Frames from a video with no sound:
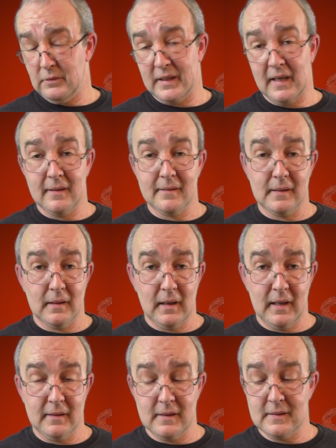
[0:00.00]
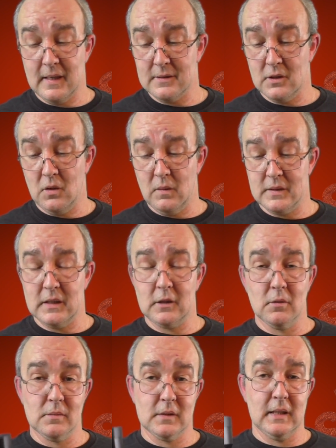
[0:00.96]
With anything like this, as always, it
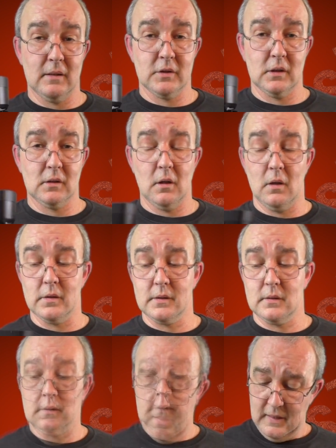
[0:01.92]
comes down to cost.